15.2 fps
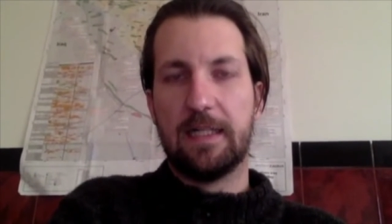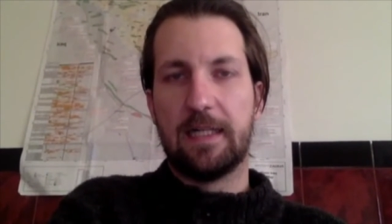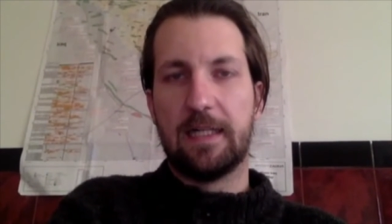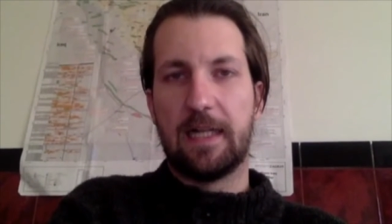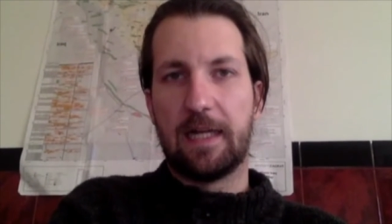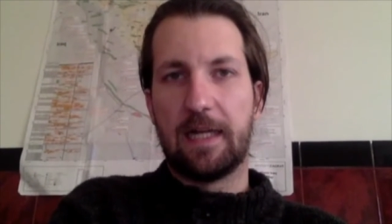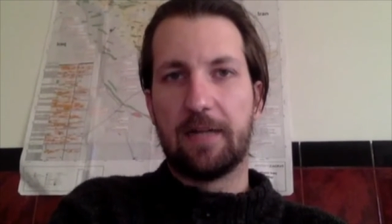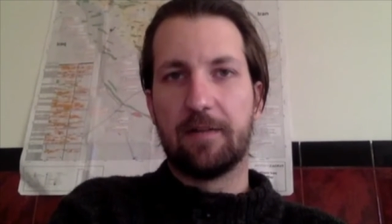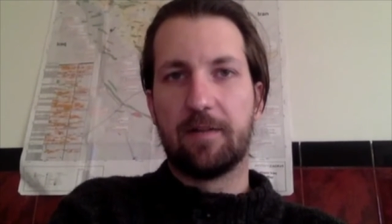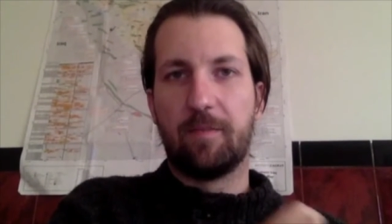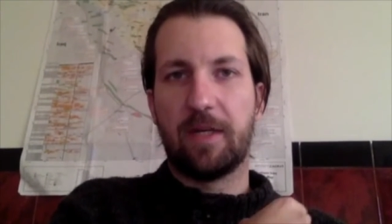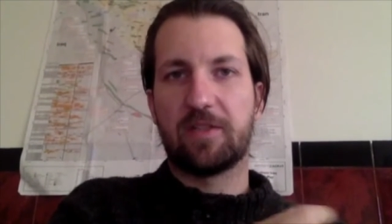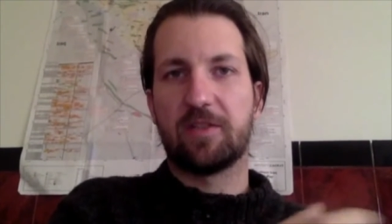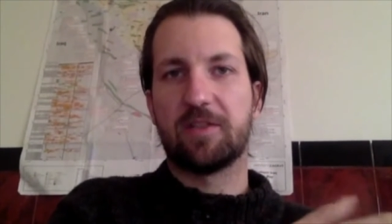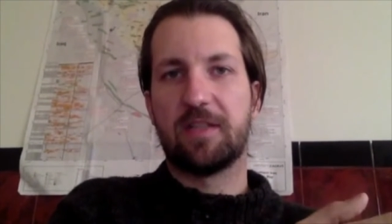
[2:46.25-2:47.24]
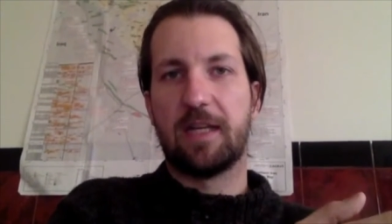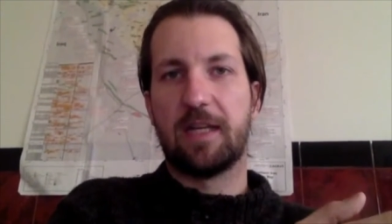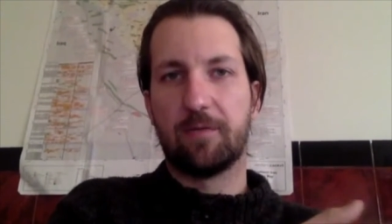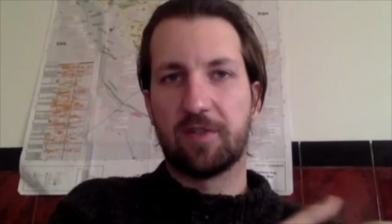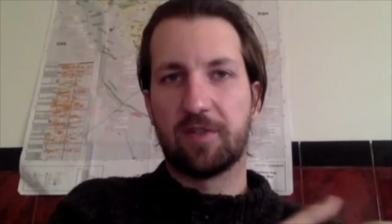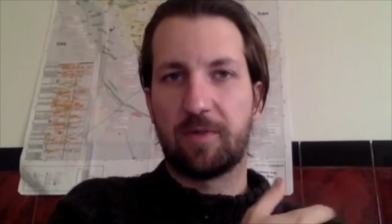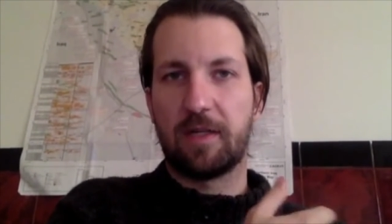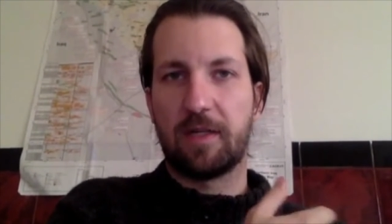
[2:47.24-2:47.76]
and the pictures
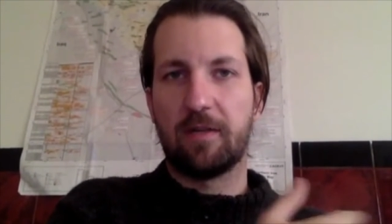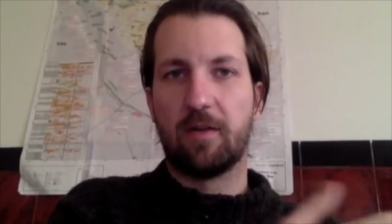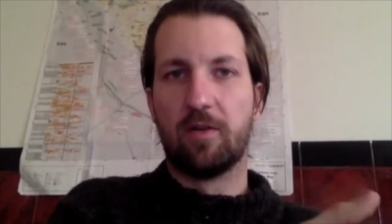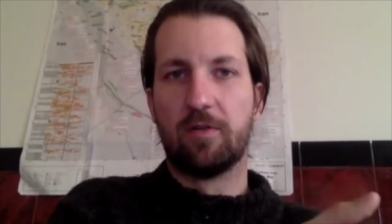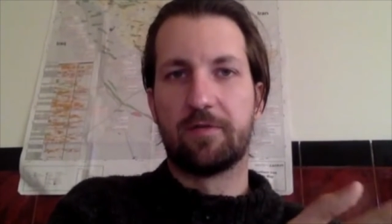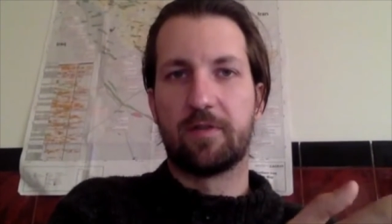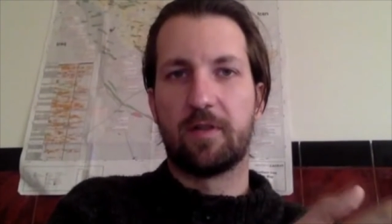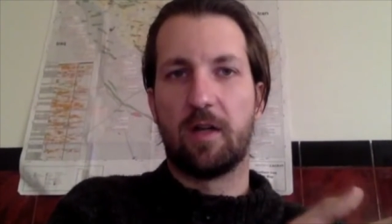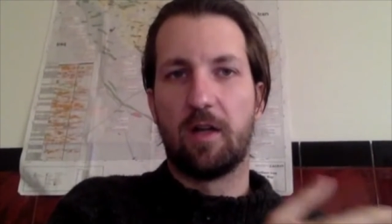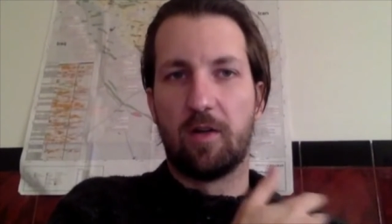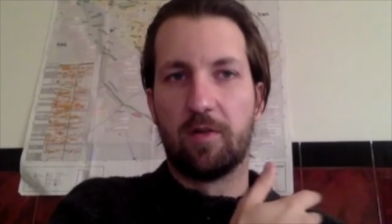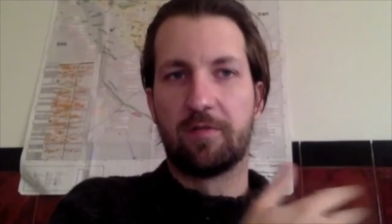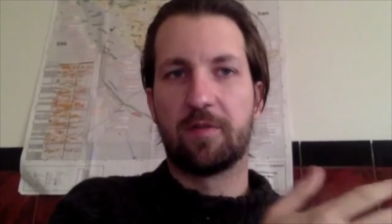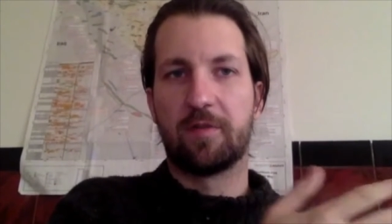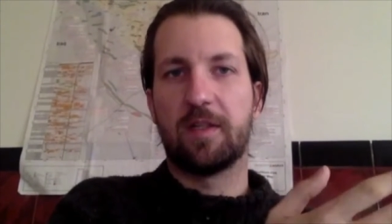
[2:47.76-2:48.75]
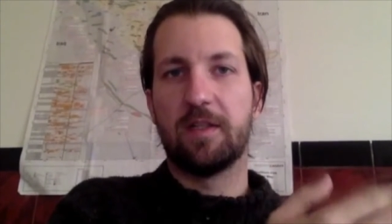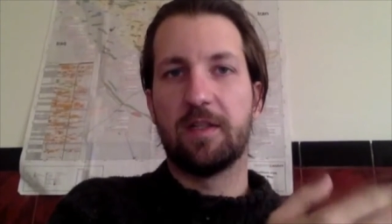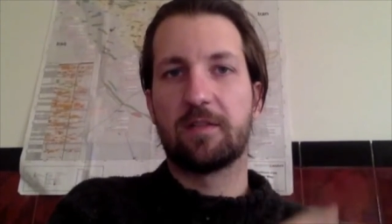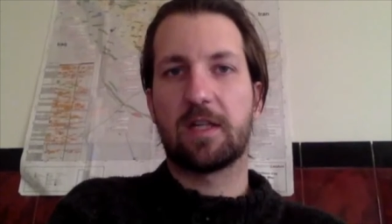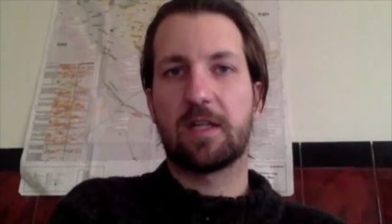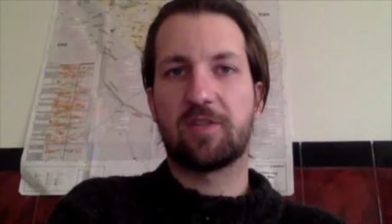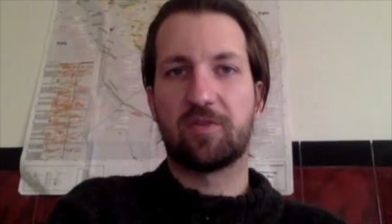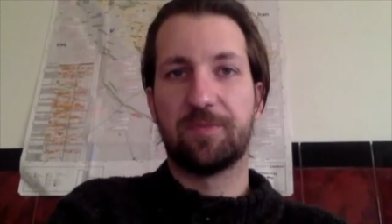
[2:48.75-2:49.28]
then were spread over all over the
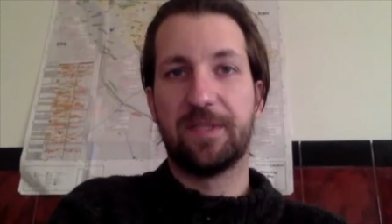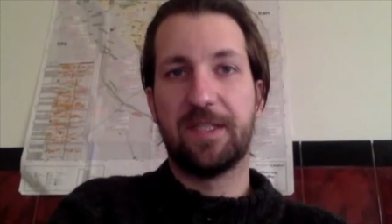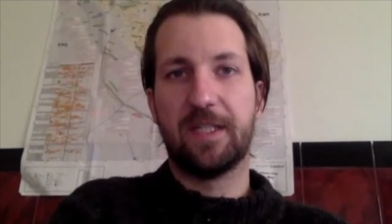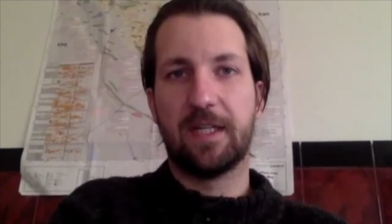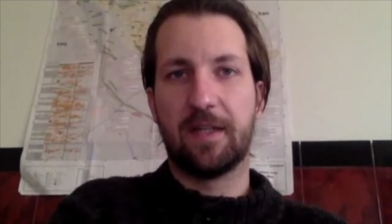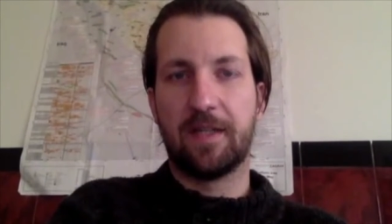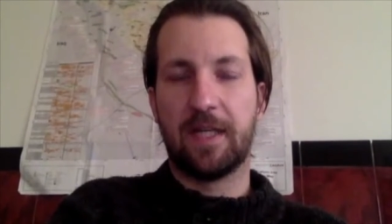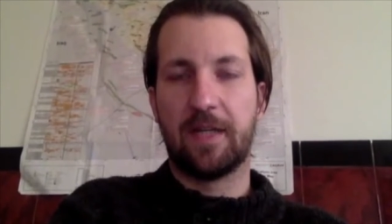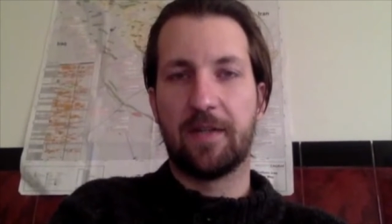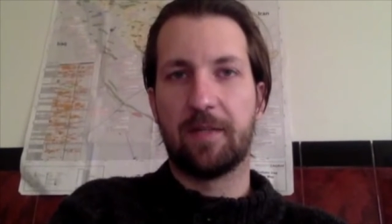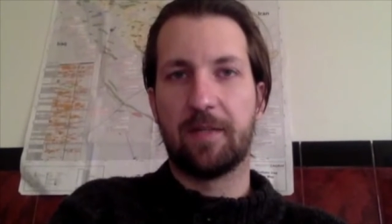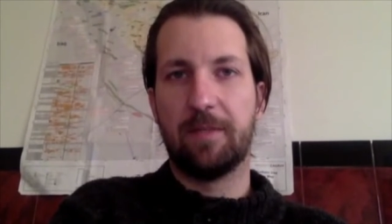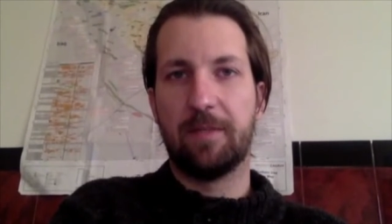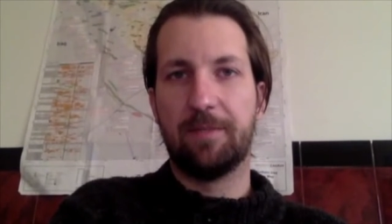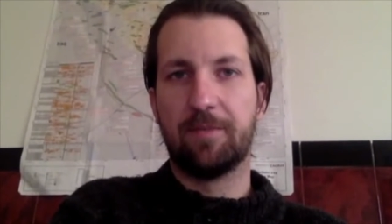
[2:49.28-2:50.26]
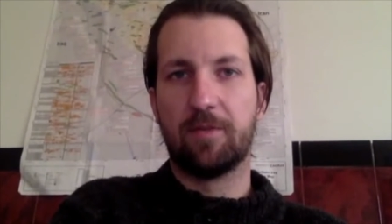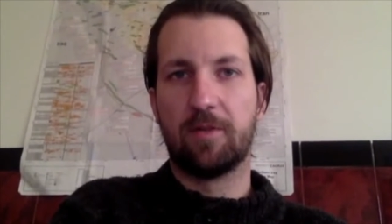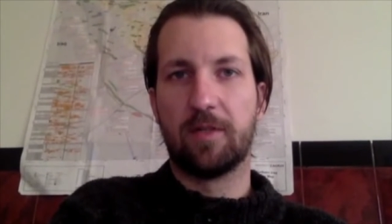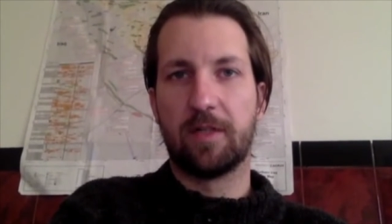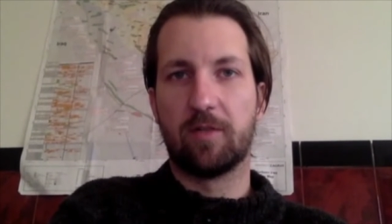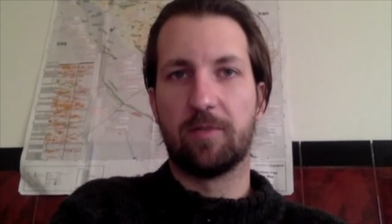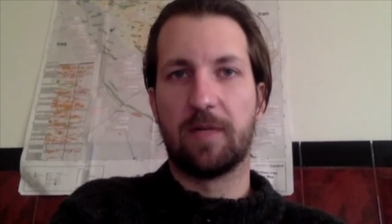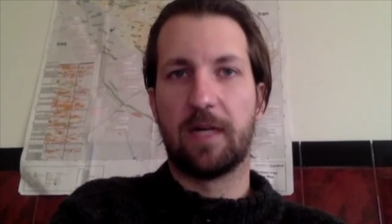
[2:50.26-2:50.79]
international media then that
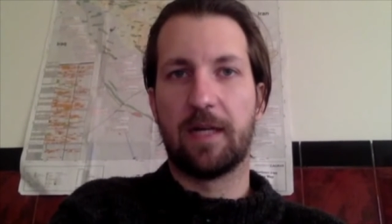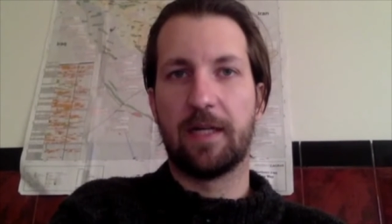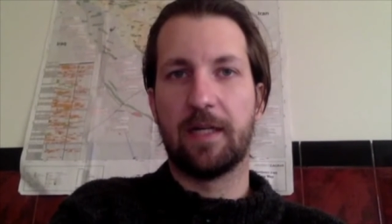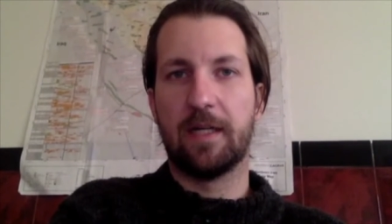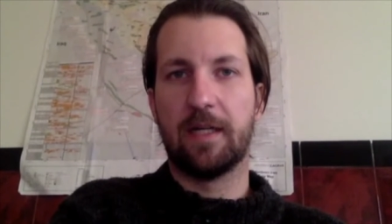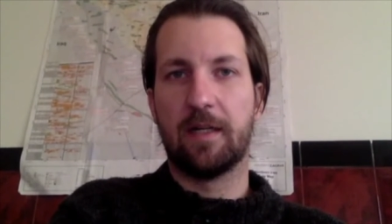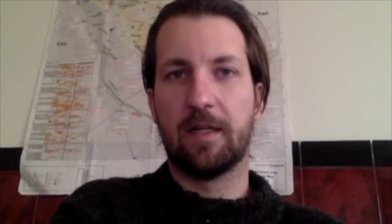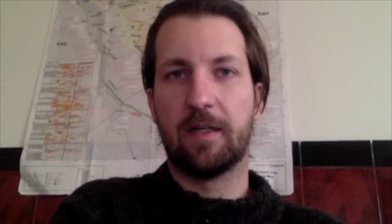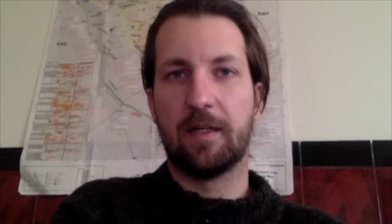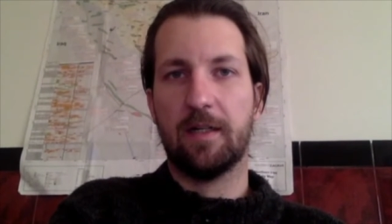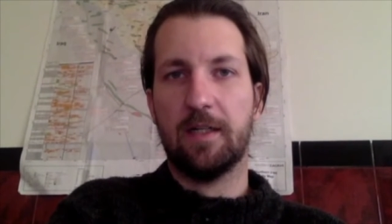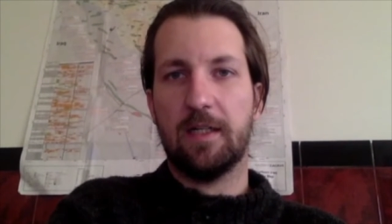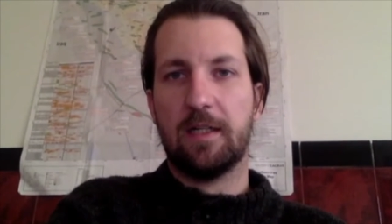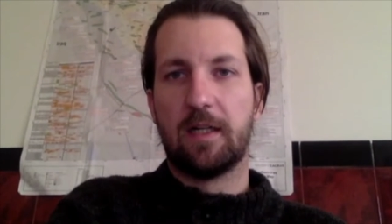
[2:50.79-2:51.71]
people in Kobani are